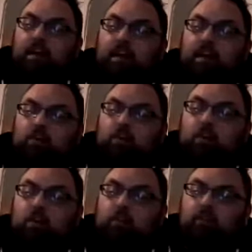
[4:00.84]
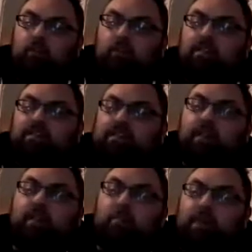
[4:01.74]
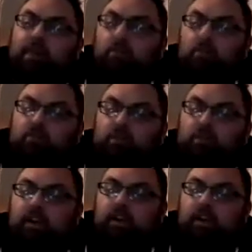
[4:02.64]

sort of mystique about them, do you think?